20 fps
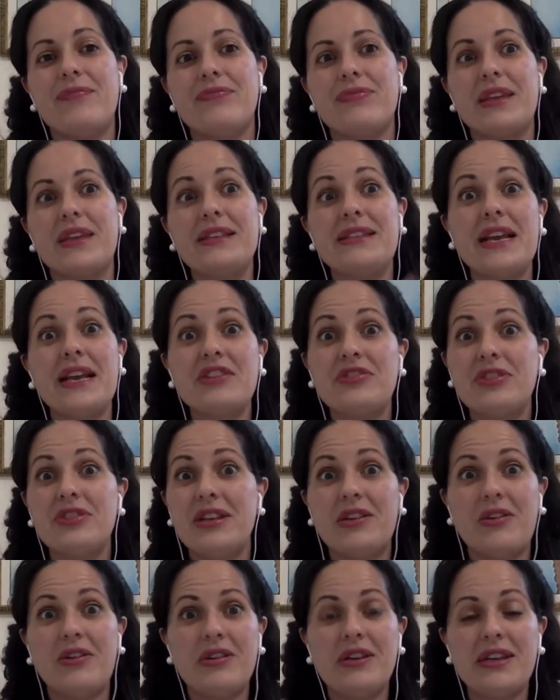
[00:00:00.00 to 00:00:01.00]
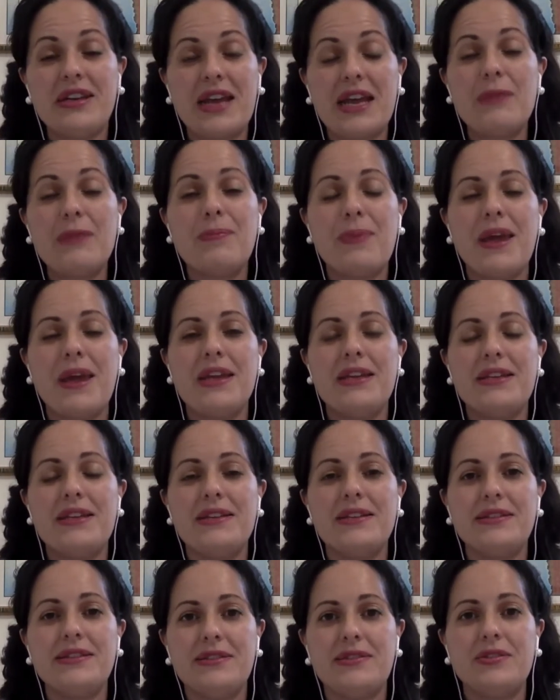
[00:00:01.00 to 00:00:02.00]
it's actually only 9
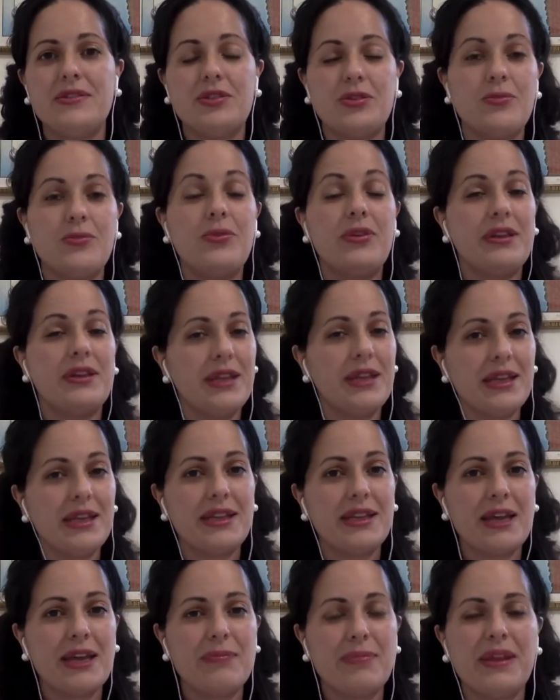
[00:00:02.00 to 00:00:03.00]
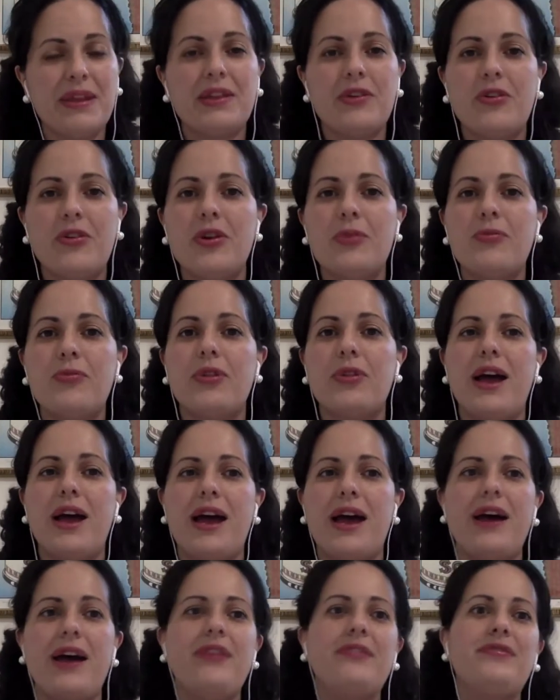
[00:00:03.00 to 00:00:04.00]
pages. You will think that Bitcoin will
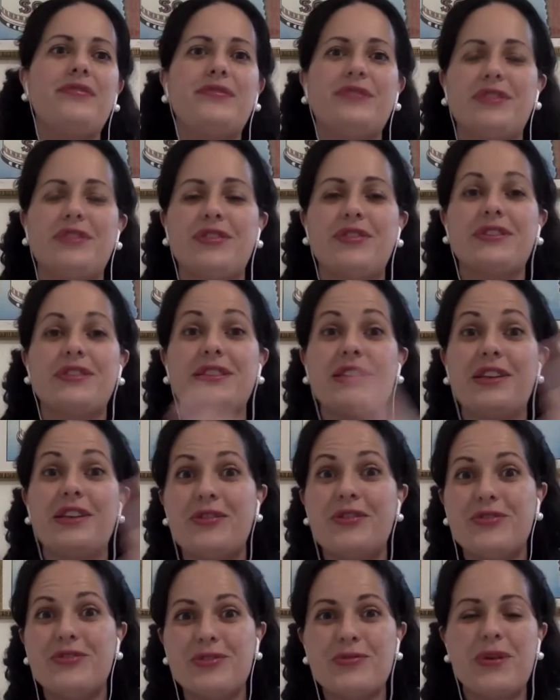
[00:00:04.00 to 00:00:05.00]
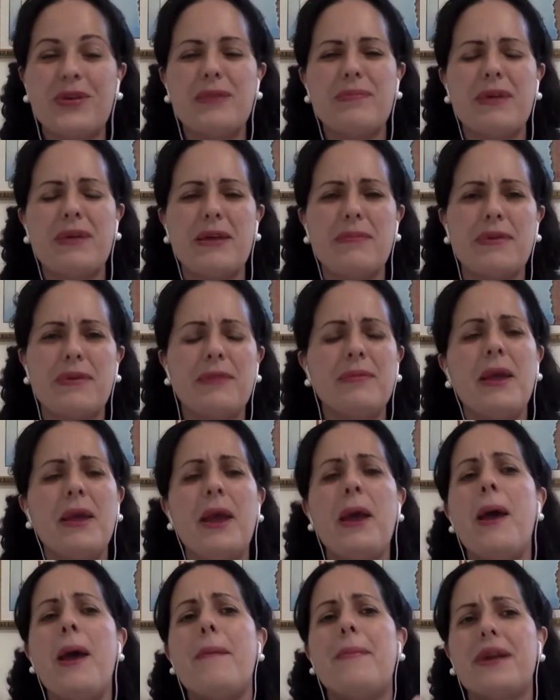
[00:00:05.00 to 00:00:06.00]
have, you know, this huge white paper.
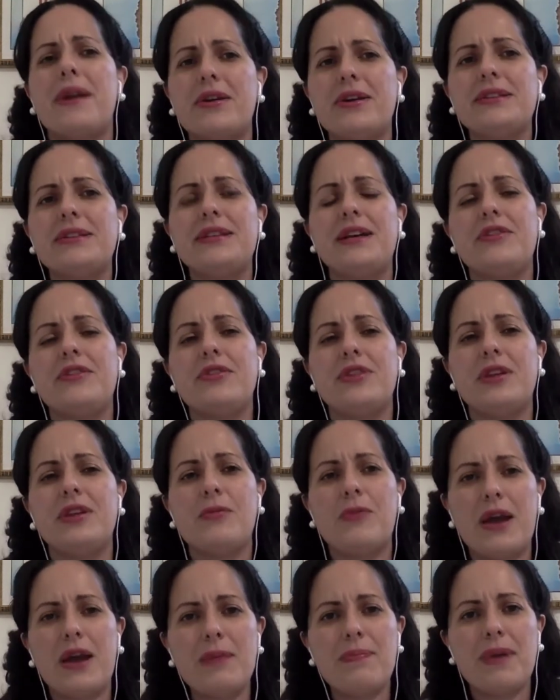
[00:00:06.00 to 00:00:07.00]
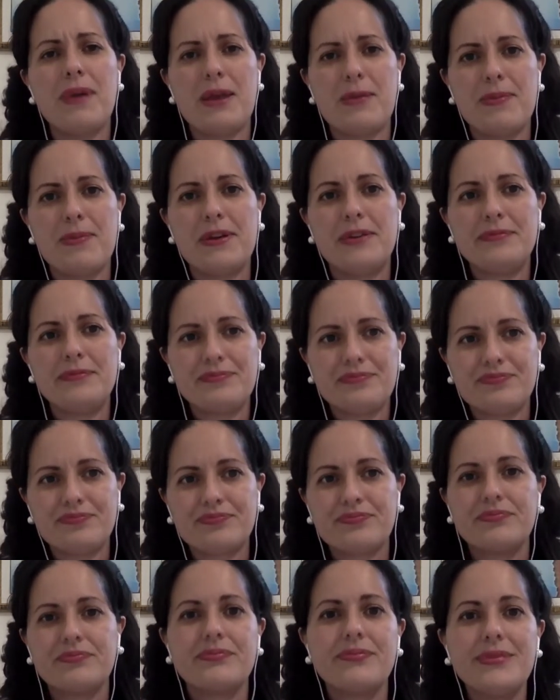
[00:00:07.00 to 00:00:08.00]
But I'm going to tell you, the white paper
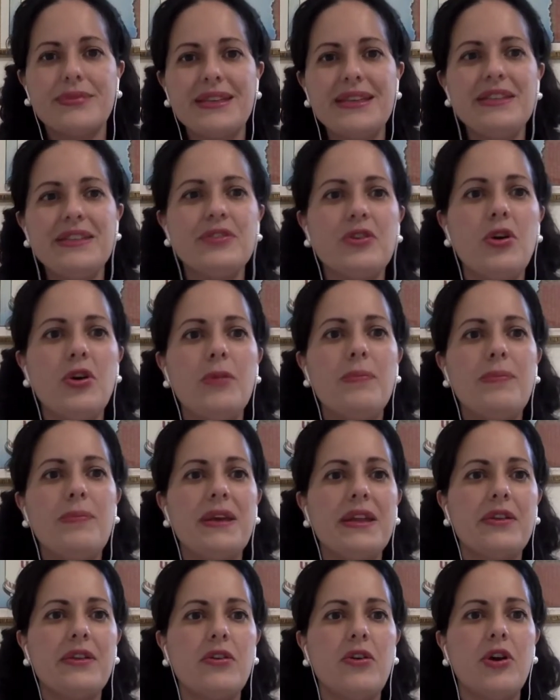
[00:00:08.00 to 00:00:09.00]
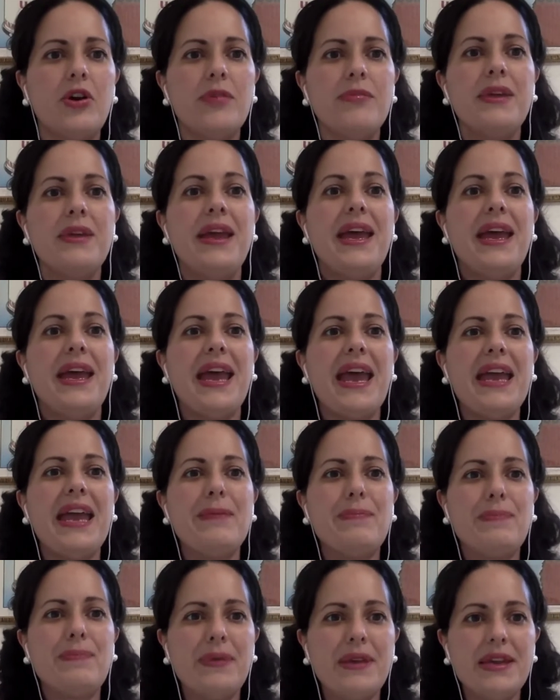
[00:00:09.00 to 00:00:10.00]
is called Bitcoin,
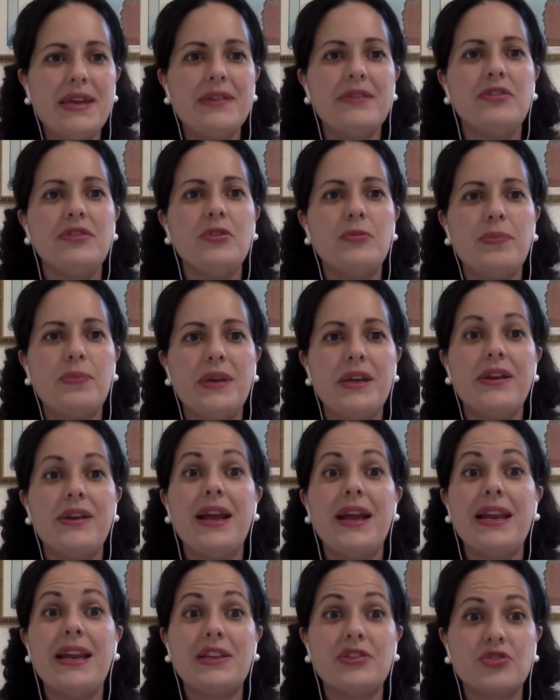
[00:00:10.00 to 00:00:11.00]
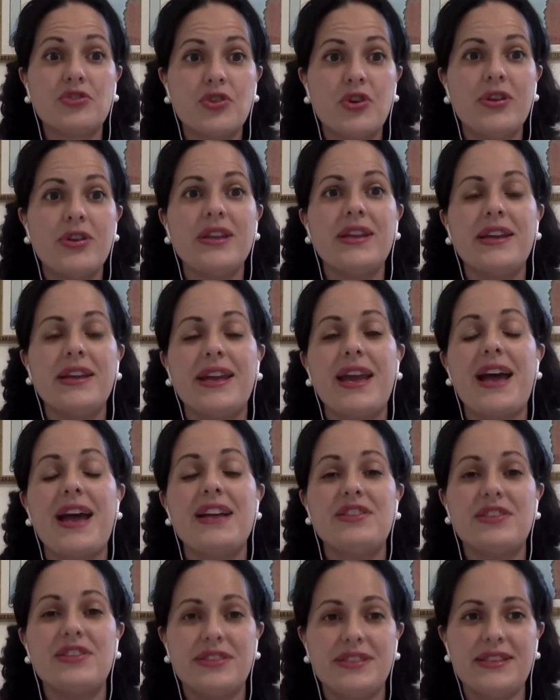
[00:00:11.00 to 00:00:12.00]
a peer-to-peer electronic
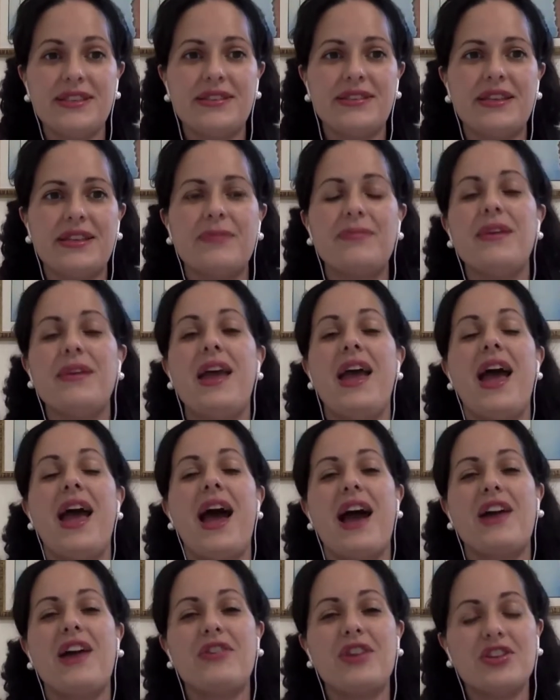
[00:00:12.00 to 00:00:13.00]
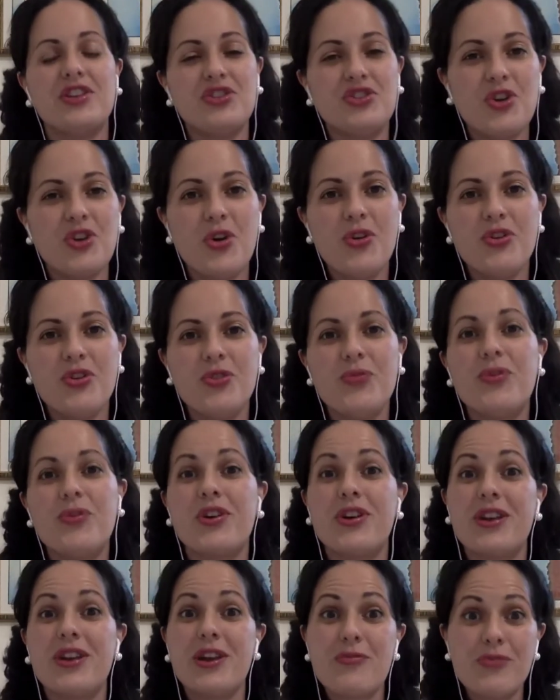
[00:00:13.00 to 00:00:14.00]
cash system. I'm going to show you, we're
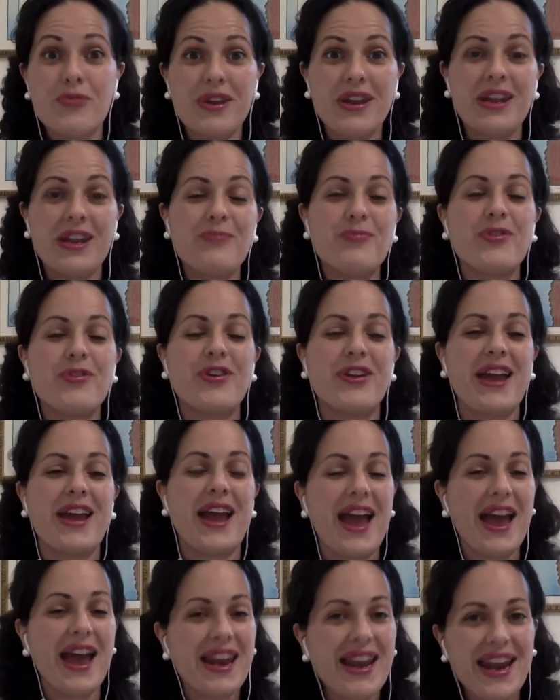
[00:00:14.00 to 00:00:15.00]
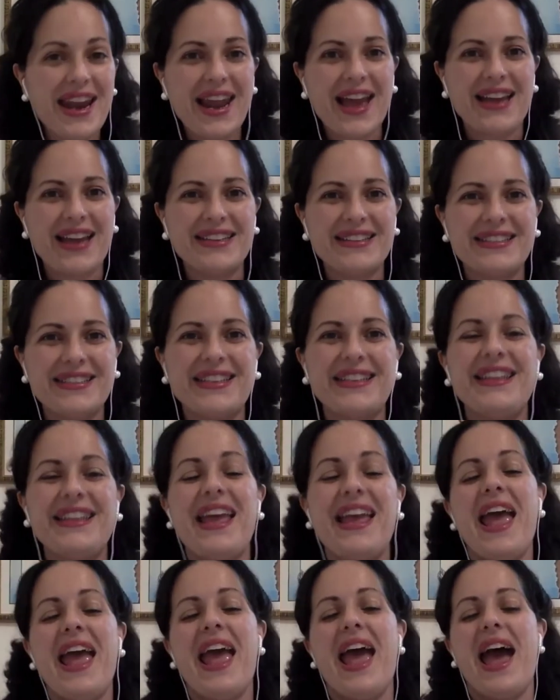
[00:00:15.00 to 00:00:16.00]
going to read it, we're going to analyze it.
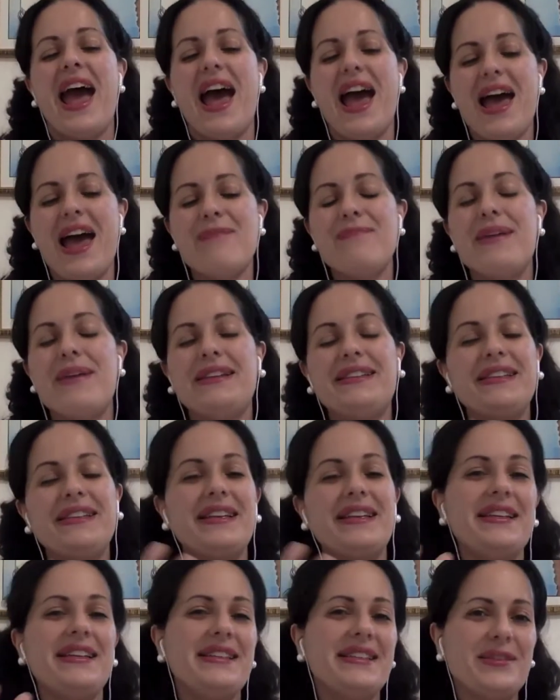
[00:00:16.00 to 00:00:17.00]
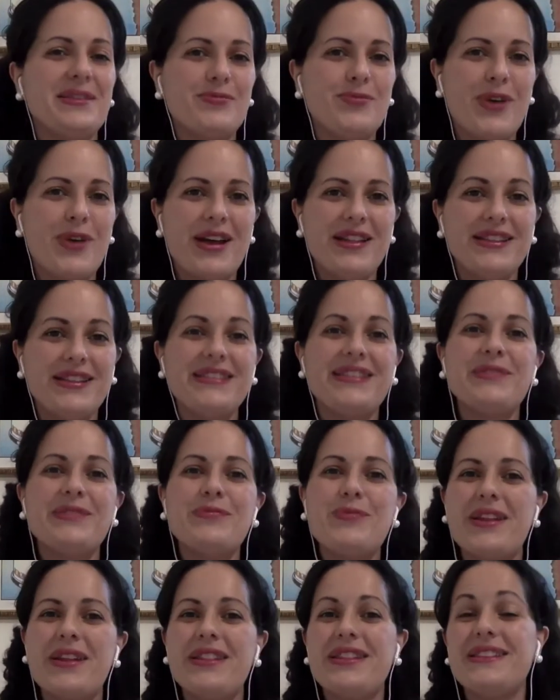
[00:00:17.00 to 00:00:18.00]
And basically, this is what
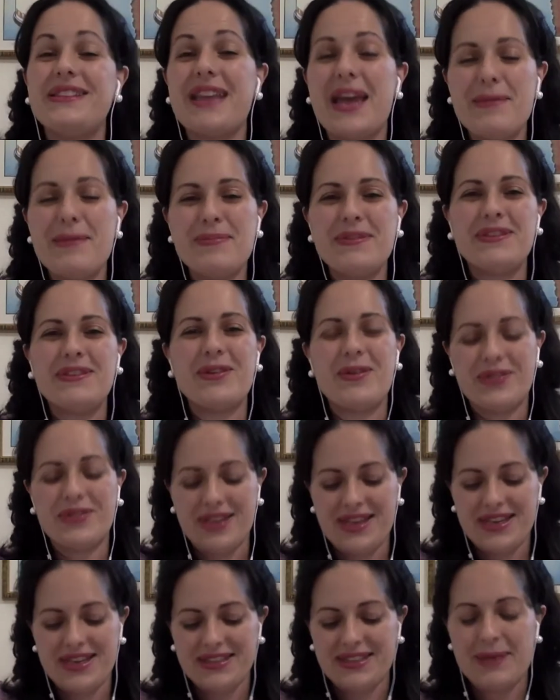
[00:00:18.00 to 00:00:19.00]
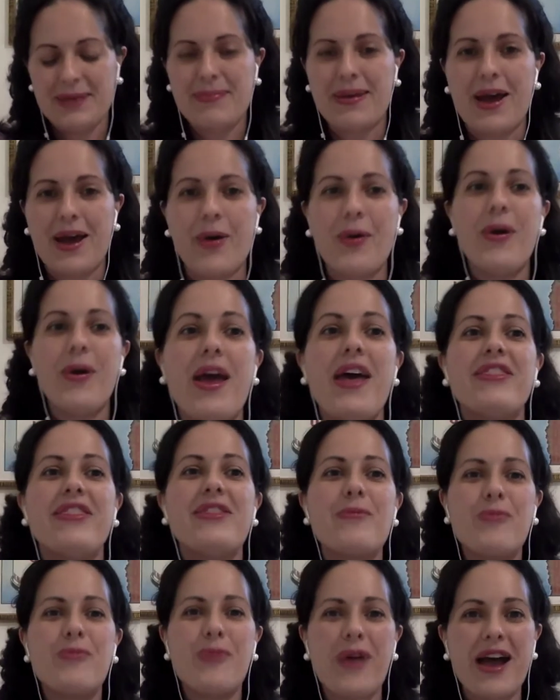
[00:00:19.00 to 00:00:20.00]
this episode is about.
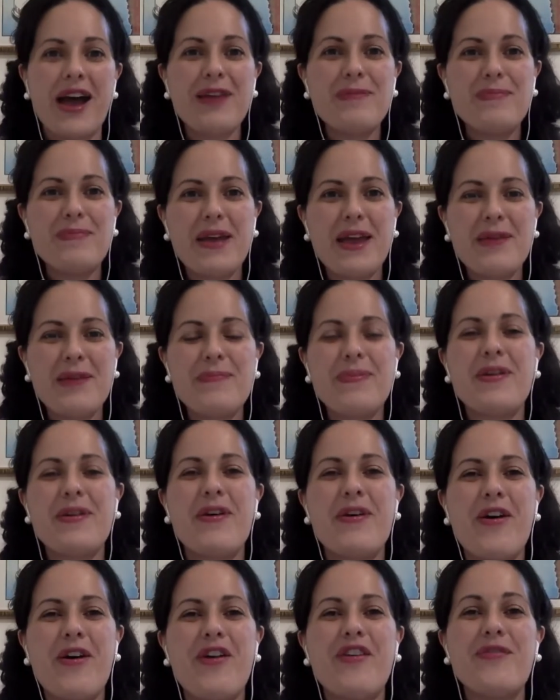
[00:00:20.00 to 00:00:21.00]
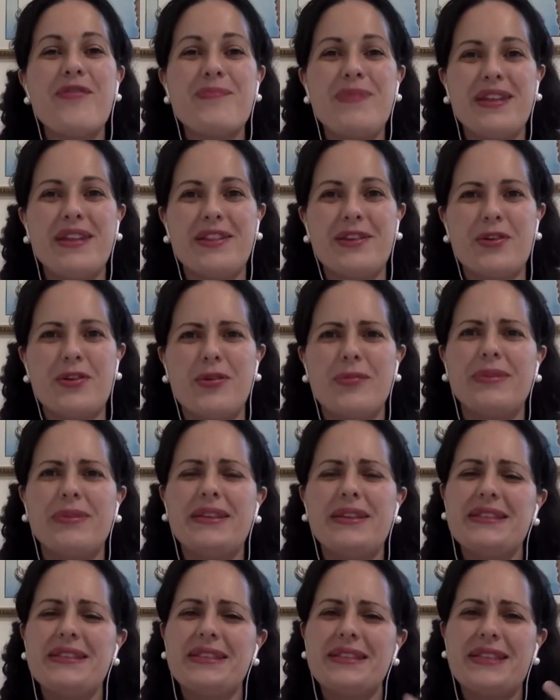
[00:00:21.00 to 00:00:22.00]
The white paper of Bitcoin.
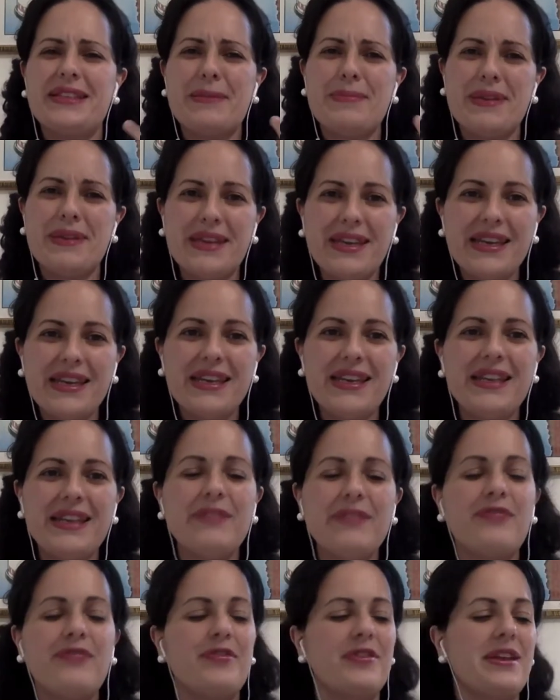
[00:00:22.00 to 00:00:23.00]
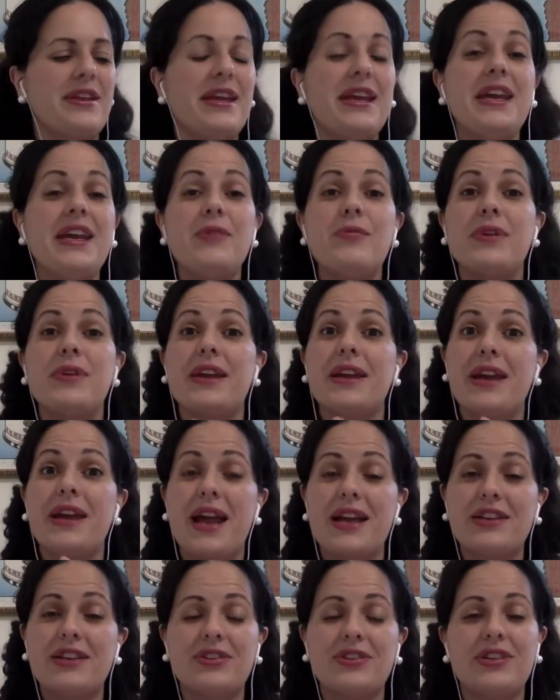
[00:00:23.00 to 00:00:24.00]
This is the beginning. From here, we can
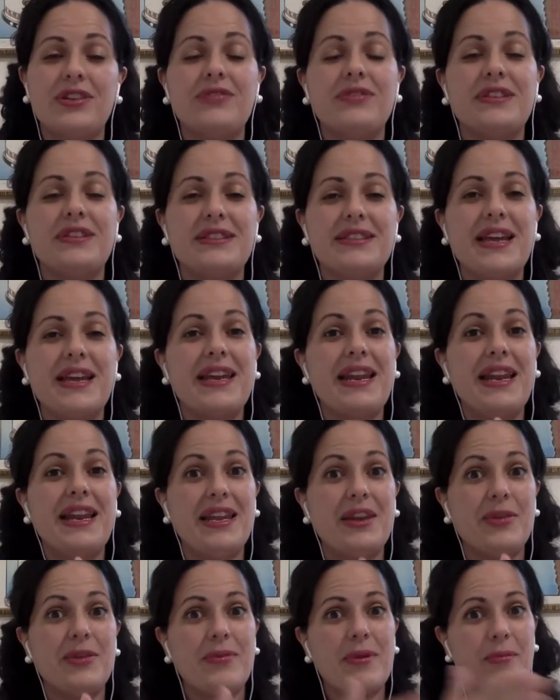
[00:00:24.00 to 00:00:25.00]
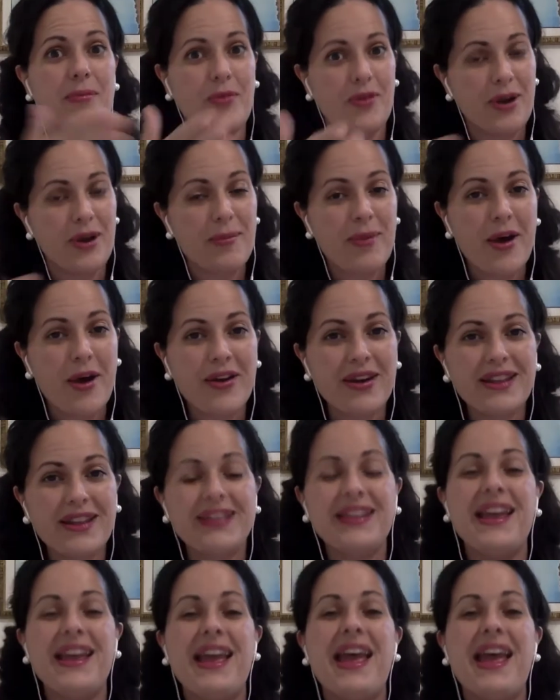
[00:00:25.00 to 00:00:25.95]
actually understand a little bit more about it.